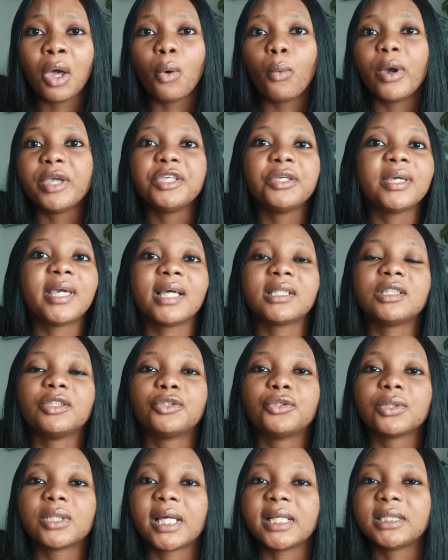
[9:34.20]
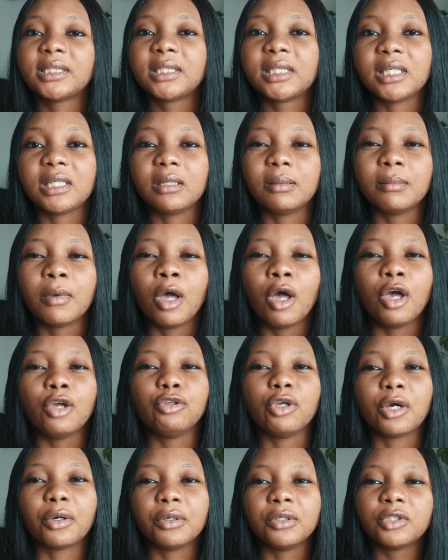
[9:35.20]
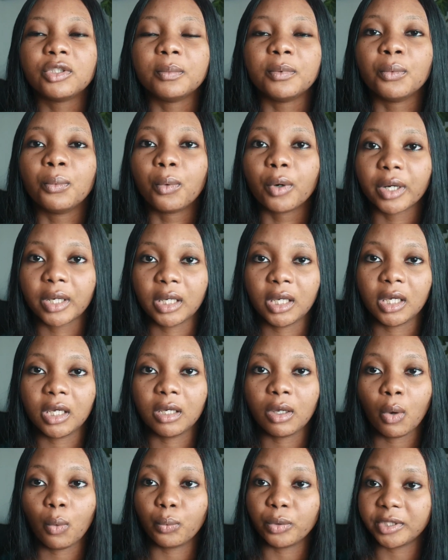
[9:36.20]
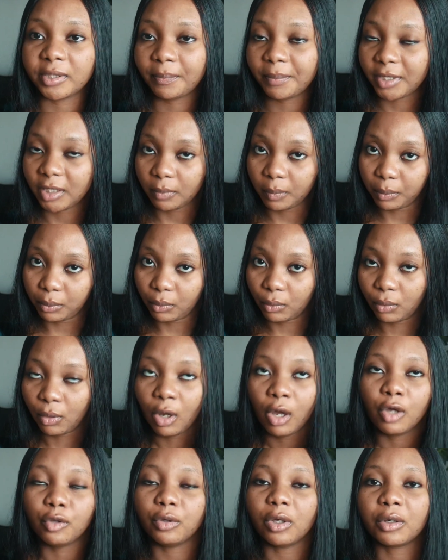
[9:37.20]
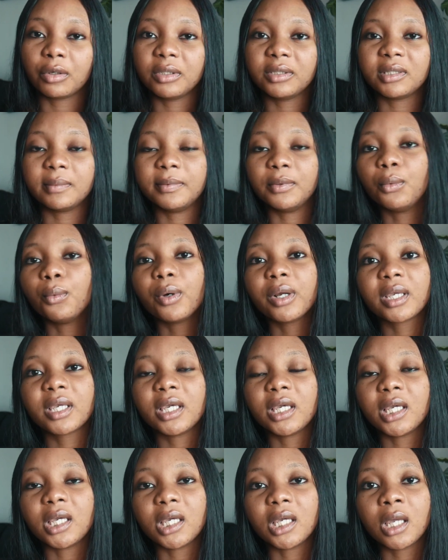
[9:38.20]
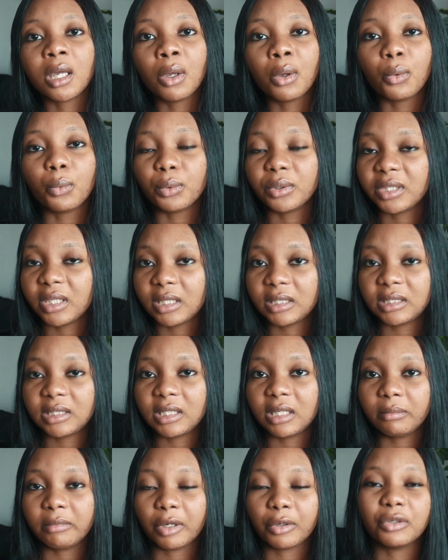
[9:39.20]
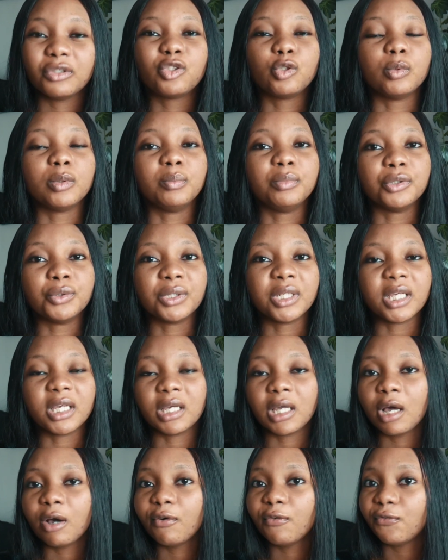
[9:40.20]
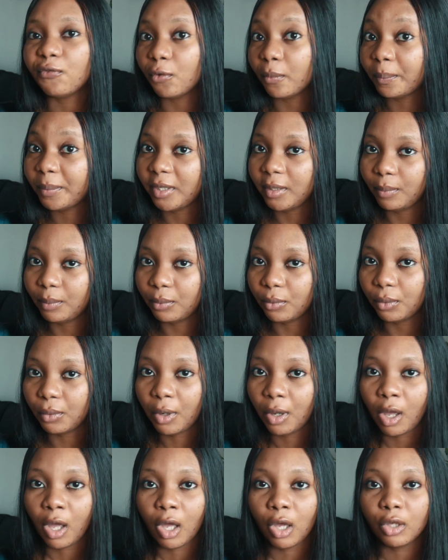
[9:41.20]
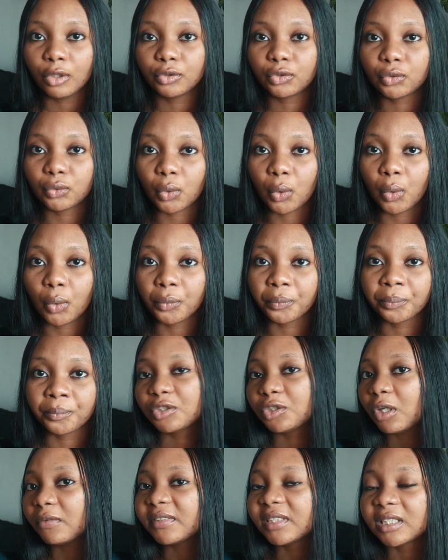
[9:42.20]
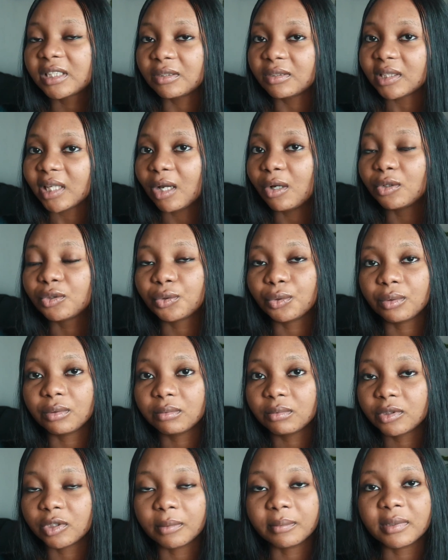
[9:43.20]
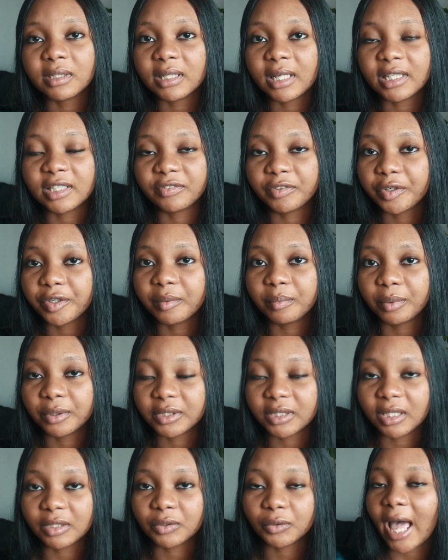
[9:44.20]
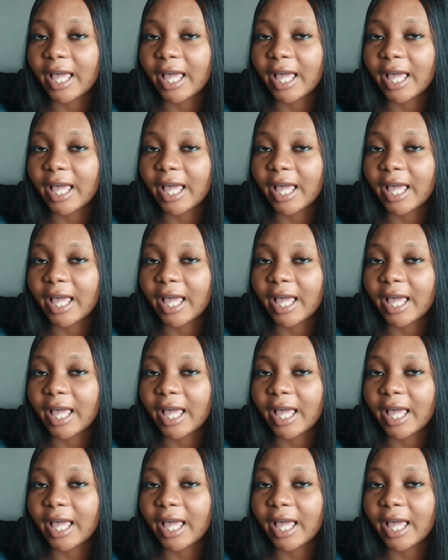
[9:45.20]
When you get into that team, you're going to be working with people. You're going to be working with a team. You're going to be building for people. So soft skills are also something that is very important.